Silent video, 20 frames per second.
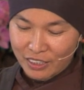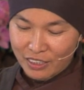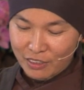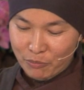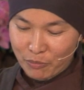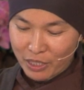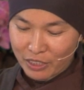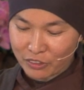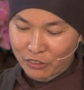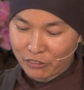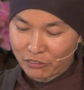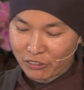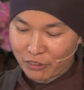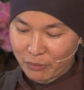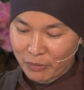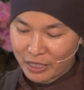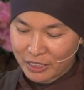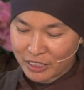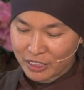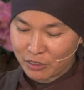The mental
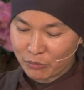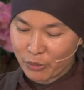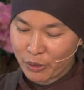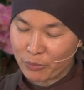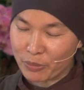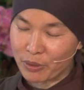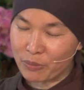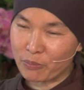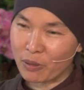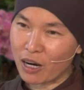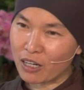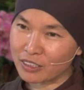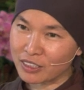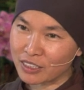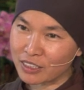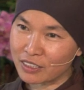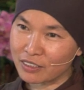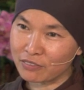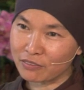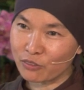formation may be
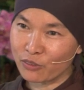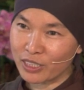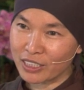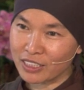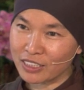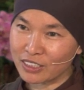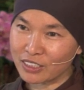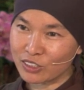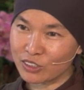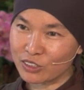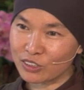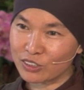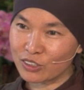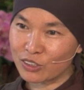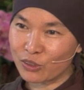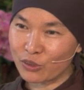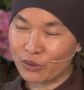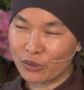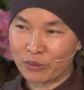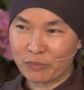positive ones,
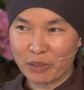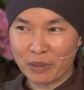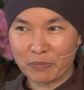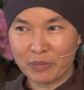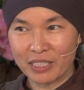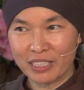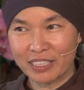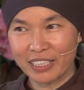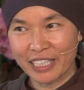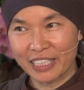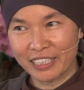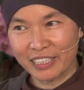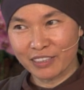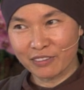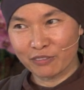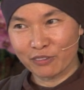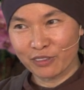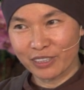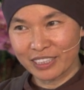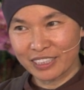or it may be
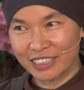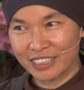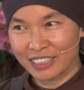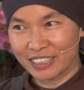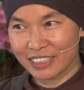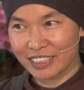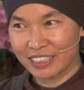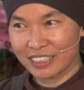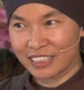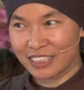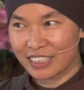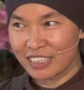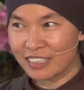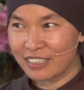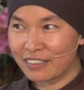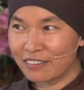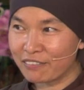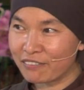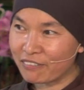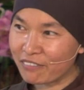negative ones.
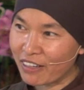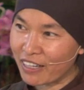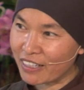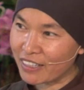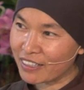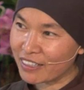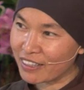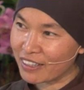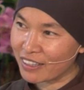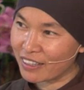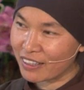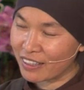Faith,